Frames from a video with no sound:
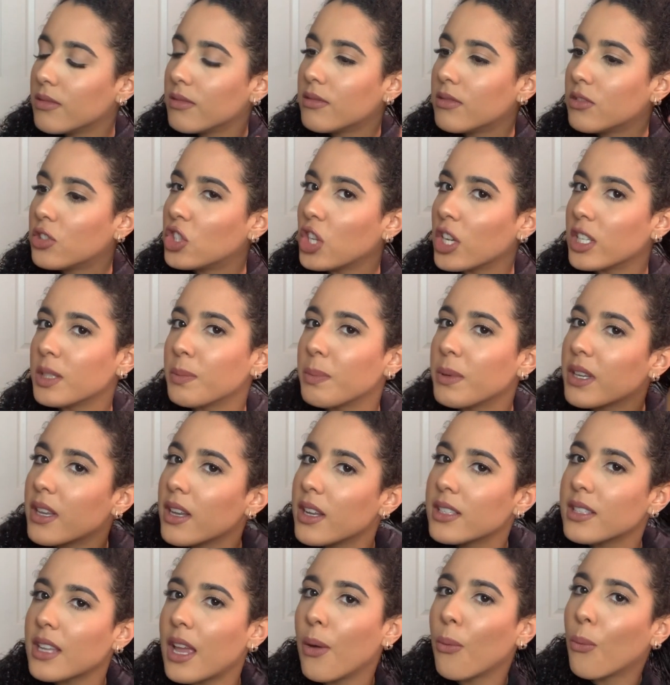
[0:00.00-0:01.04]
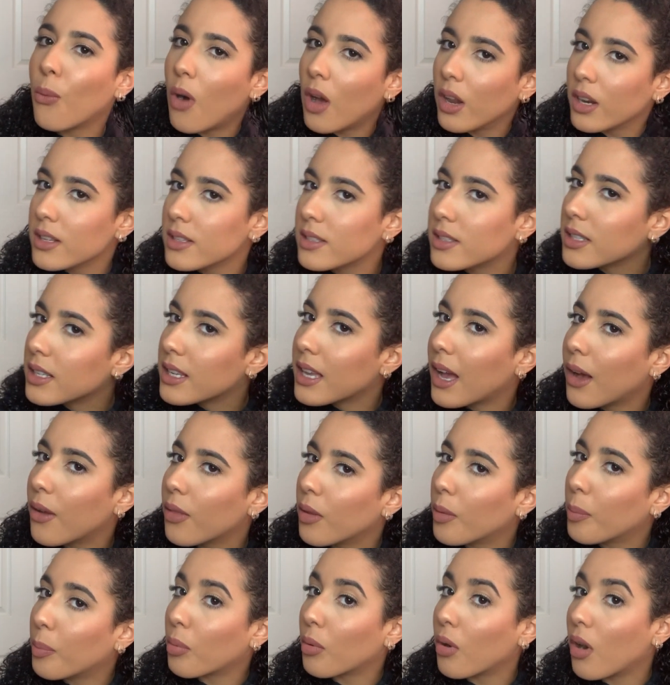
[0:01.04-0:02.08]
just because I want to see how
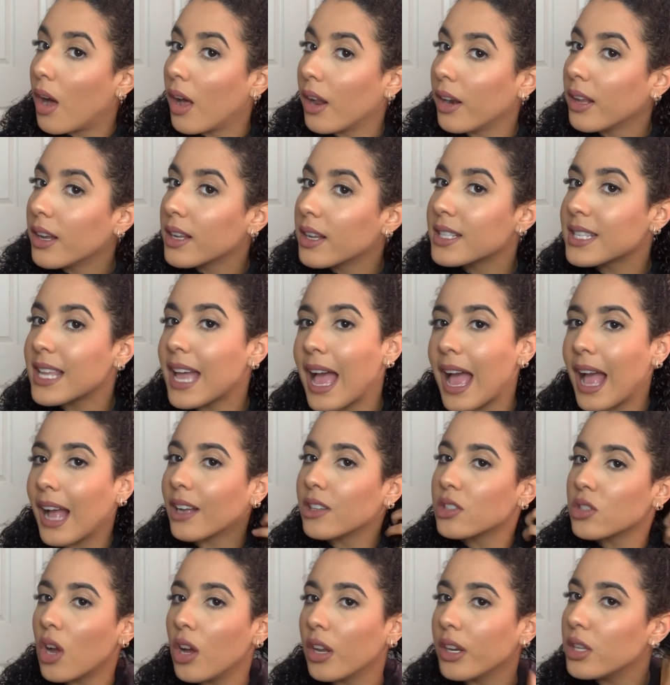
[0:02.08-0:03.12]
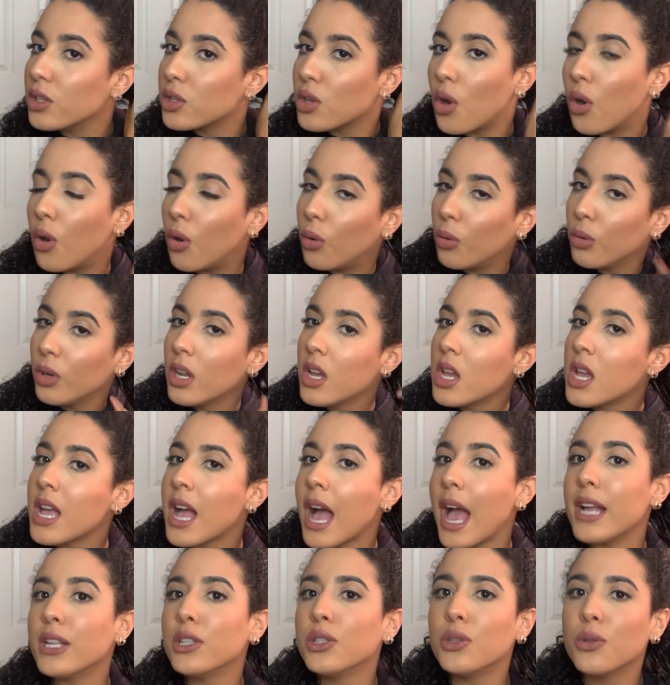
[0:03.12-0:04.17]
the product acts on its own.
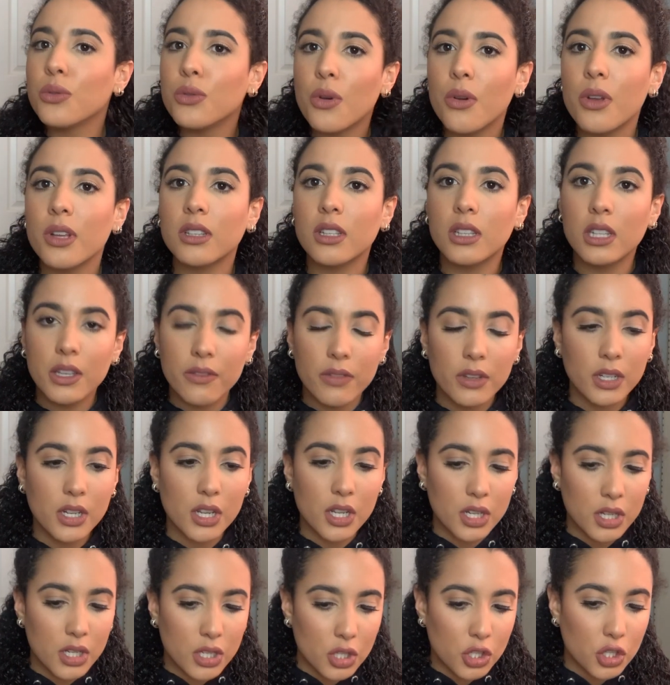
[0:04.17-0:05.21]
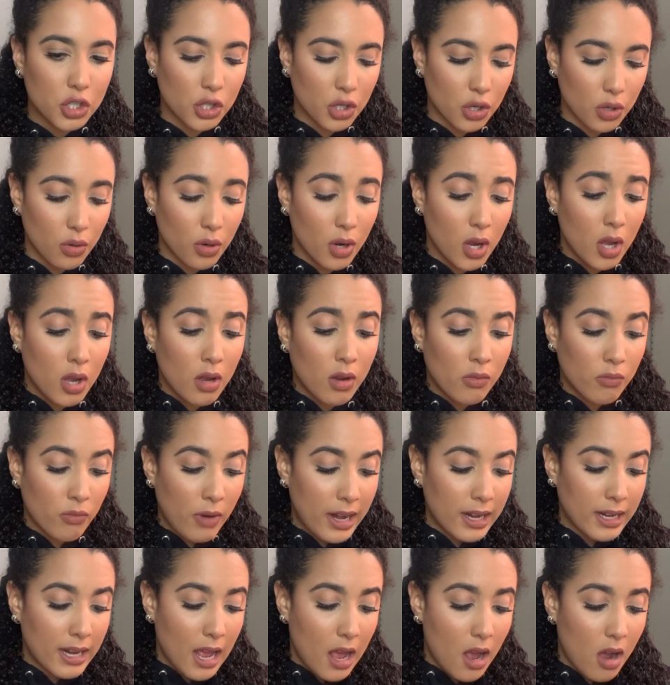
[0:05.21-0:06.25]
I do know that the leave-in conditioner
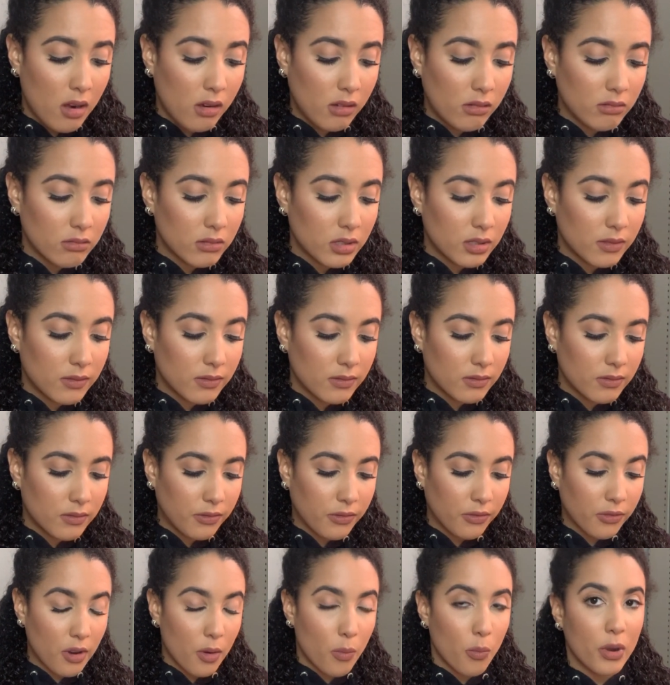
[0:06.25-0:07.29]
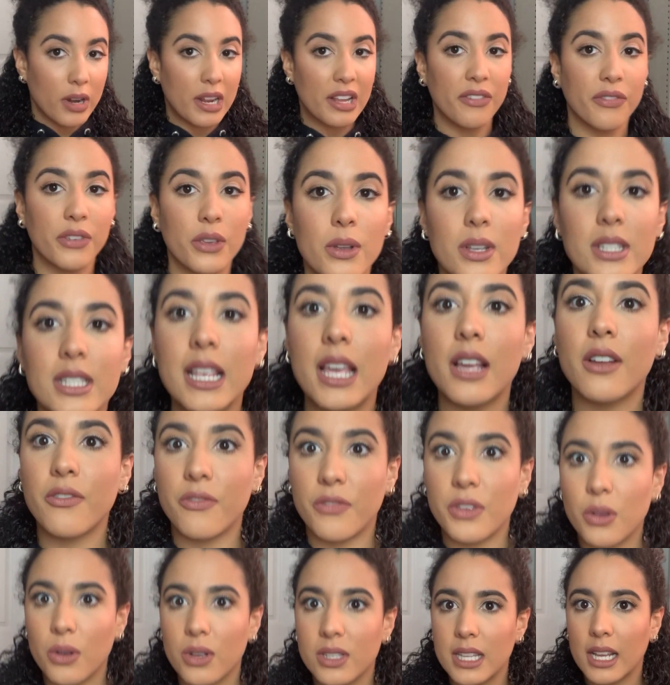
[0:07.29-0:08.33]
right now, from what it feels
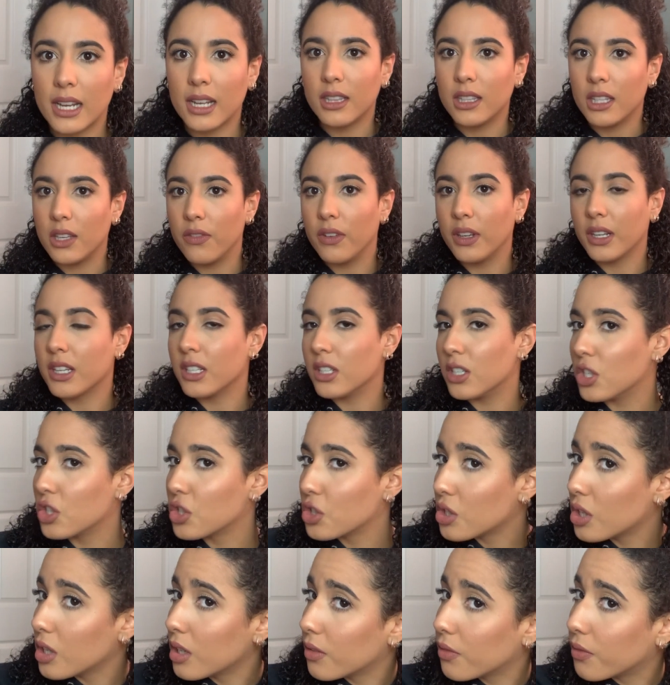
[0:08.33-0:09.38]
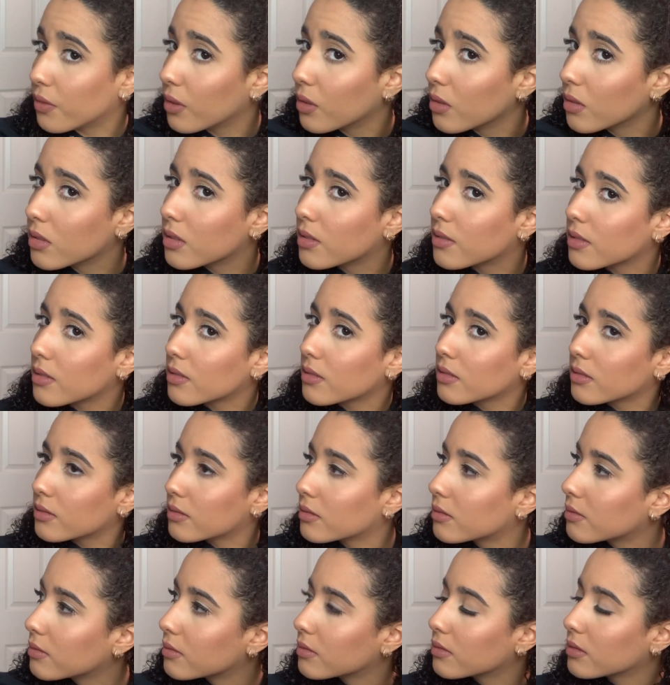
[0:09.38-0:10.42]
like a leave-in conditioner. It feels
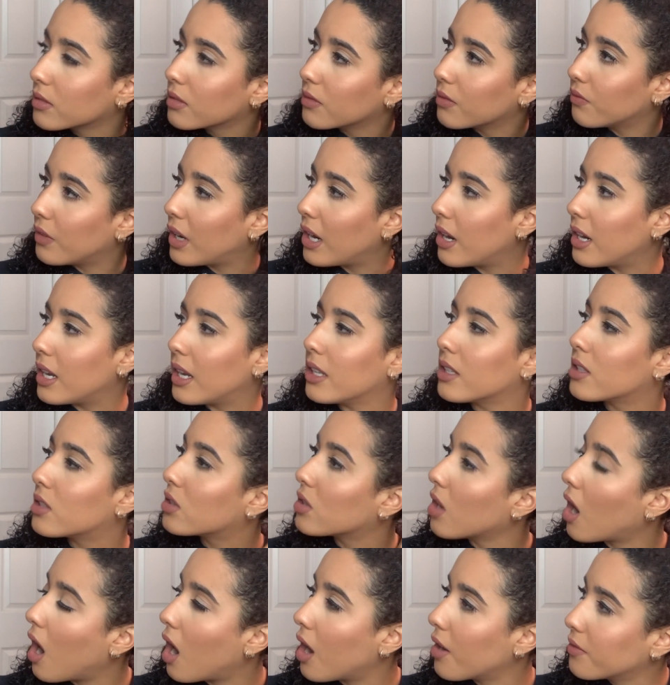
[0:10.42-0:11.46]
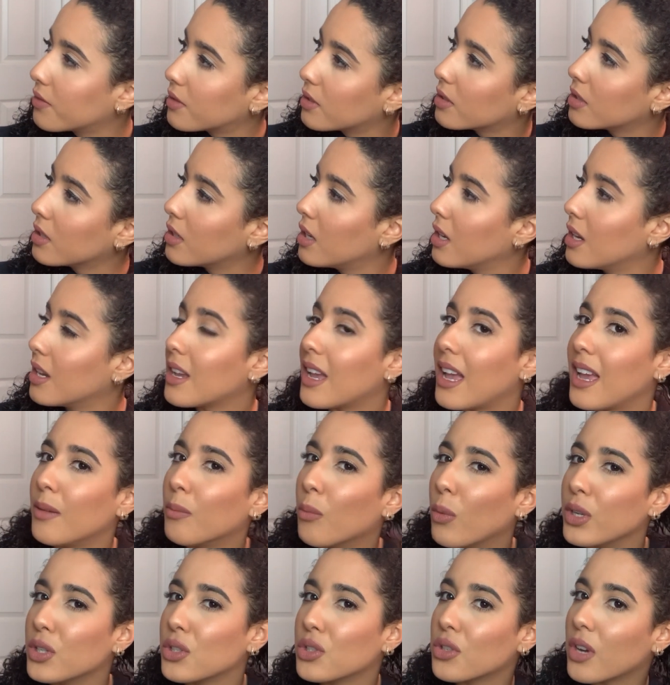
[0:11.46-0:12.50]
very soft and
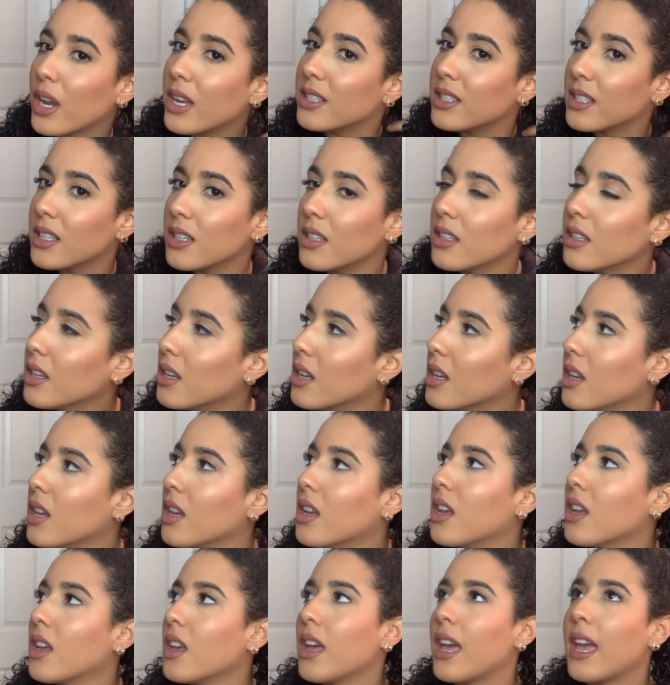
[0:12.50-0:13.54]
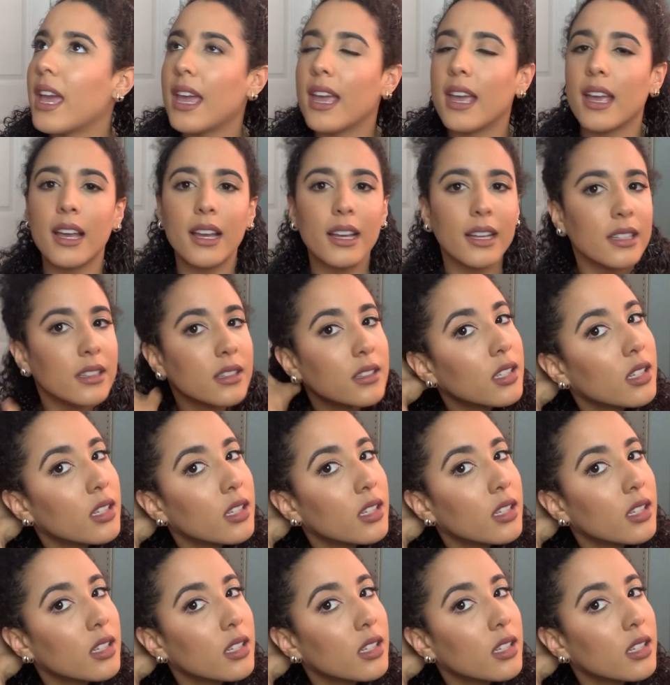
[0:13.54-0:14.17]
moisturizing, and